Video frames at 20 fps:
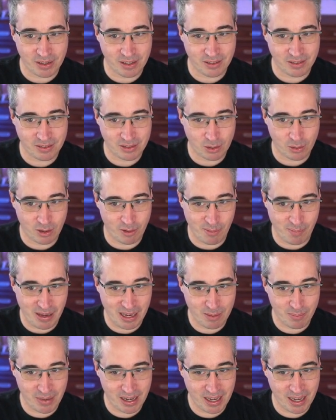And so I'm
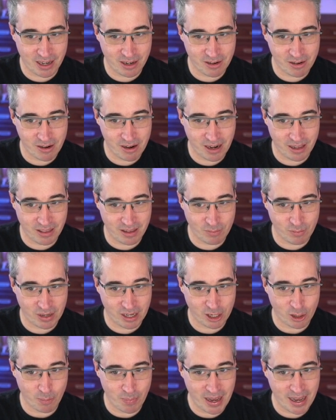in my header, and then when
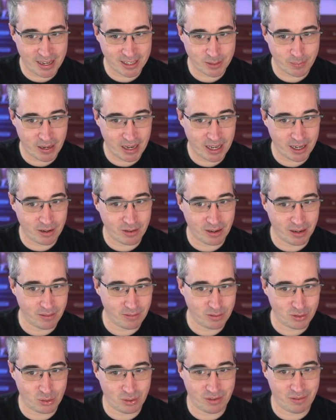I go past my header,
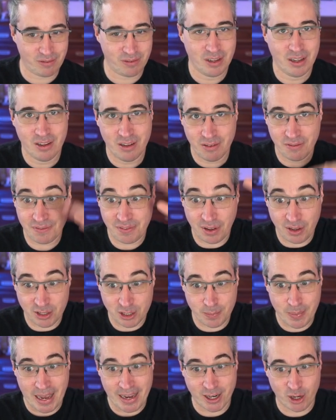it sort of
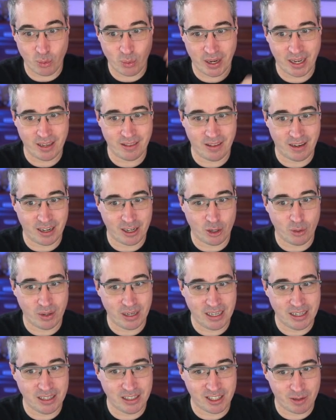falls back away, and then I go
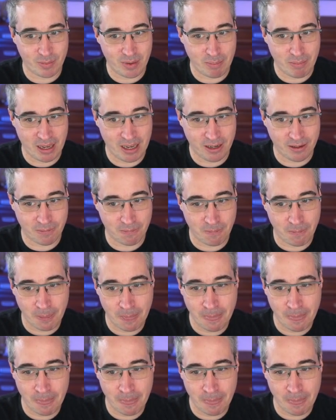into my main.